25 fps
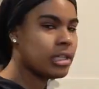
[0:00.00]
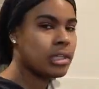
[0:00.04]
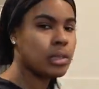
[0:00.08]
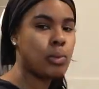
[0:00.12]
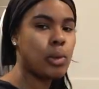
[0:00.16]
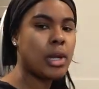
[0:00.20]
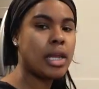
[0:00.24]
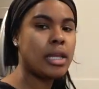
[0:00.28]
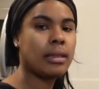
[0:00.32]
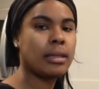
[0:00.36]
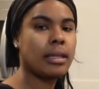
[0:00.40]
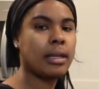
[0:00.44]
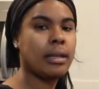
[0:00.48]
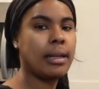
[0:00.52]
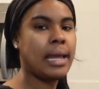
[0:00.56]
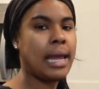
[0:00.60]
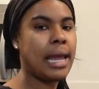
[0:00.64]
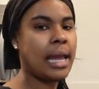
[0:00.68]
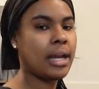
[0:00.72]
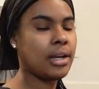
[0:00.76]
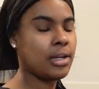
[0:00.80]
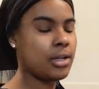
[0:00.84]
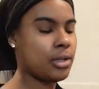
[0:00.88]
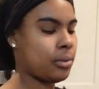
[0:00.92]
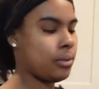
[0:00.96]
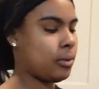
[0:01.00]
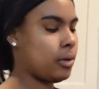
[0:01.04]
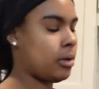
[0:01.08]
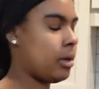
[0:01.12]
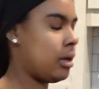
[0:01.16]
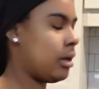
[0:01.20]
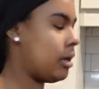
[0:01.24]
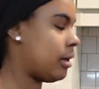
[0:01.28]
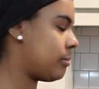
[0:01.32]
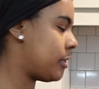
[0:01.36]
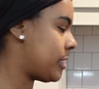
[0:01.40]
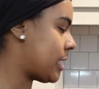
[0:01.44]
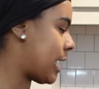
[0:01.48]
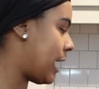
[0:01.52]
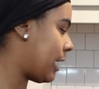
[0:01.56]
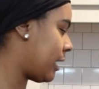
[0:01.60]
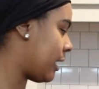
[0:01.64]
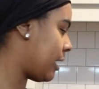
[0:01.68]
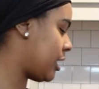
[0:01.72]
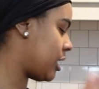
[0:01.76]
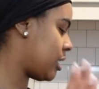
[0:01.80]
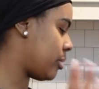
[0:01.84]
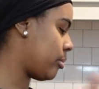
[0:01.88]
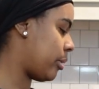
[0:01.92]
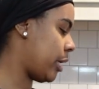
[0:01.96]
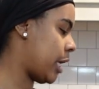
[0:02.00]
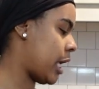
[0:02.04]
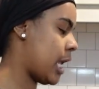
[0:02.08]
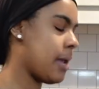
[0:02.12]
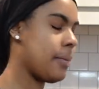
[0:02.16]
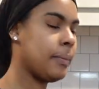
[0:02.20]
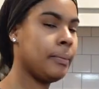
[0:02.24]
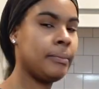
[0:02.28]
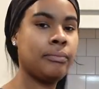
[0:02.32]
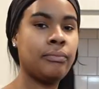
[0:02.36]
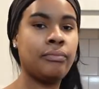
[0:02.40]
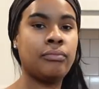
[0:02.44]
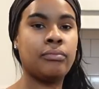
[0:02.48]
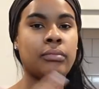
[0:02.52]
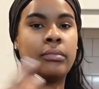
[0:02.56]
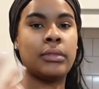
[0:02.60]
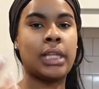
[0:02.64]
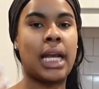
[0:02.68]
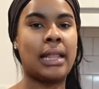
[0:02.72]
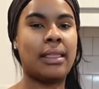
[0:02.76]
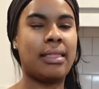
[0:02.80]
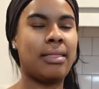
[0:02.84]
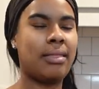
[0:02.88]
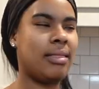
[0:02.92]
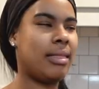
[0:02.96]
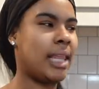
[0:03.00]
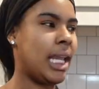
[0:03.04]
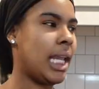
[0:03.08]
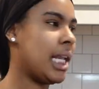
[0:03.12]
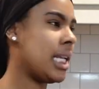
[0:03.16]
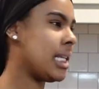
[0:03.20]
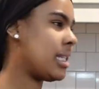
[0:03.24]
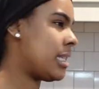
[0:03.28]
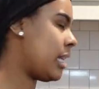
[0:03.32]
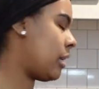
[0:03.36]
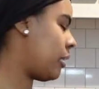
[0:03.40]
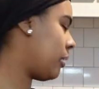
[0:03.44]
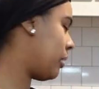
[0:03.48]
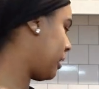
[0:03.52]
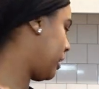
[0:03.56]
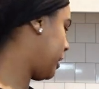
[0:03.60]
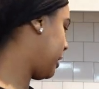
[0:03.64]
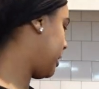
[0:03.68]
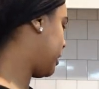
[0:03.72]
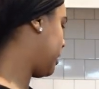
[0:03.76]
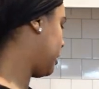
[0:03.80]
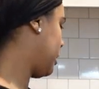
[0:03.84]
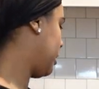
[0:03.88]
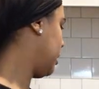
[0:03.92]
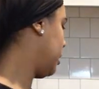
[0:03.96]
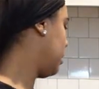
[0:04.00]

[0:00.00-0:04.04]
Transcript: sweet than the actual coffee, but I think it's healthier.